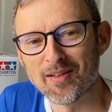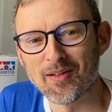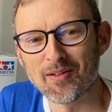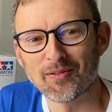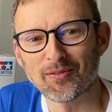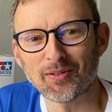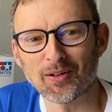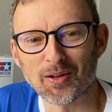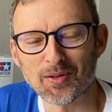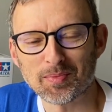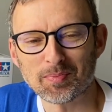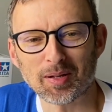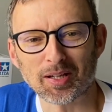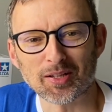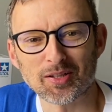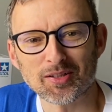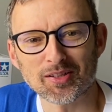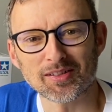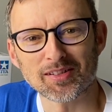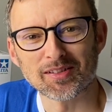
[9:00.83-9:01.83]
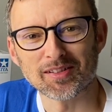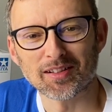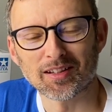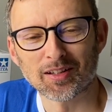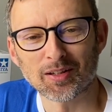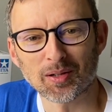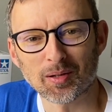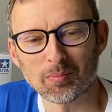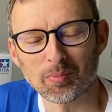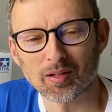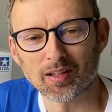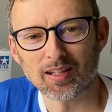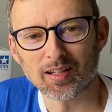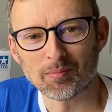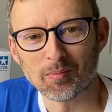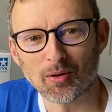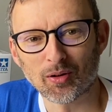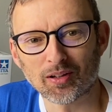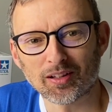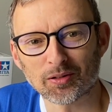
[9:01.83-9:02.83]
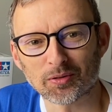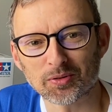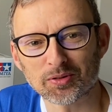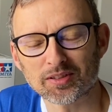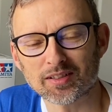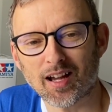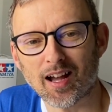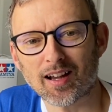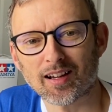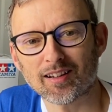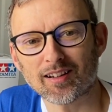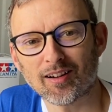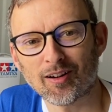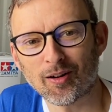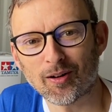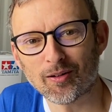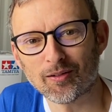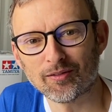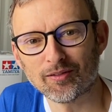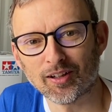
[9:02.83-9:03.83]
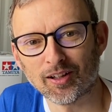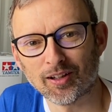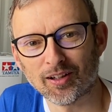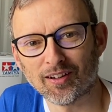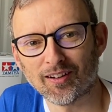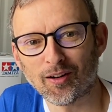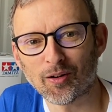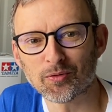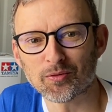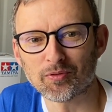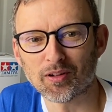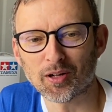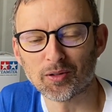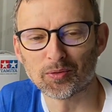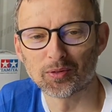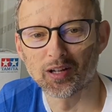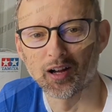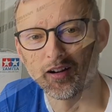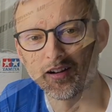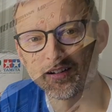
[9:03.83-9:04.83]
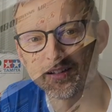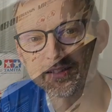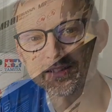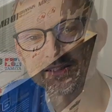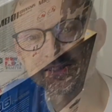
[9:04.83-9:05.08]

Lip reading: First picture's going to be my little stack of on-road cars.